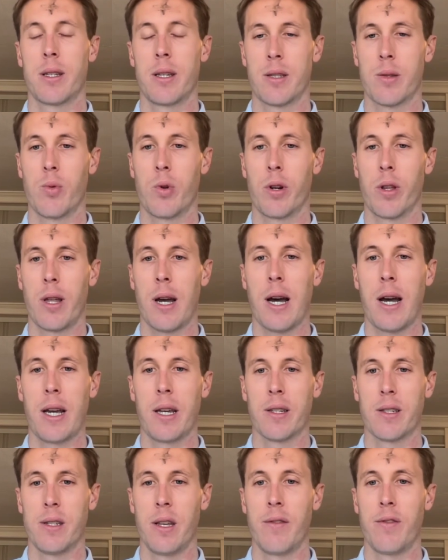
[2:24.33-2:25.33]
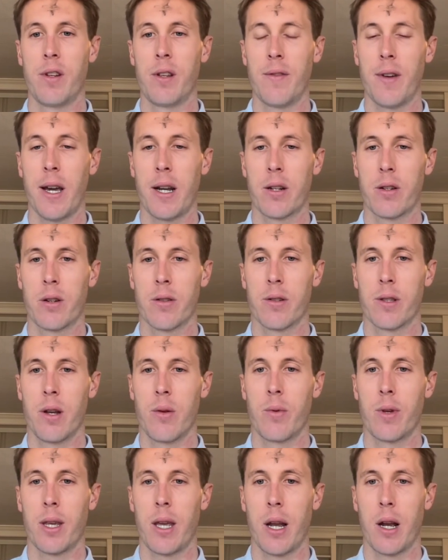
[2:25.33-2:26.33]
It's one of the highest safety factors that
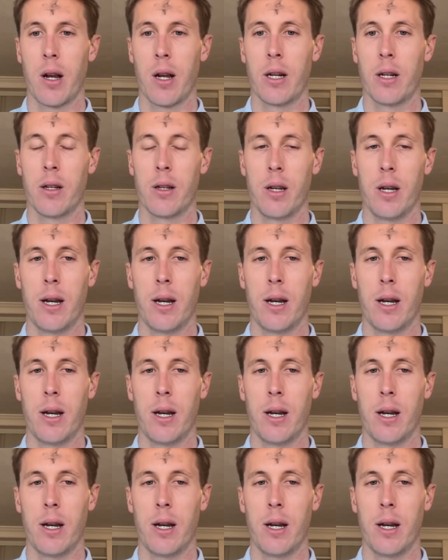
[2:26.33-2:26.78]
we carried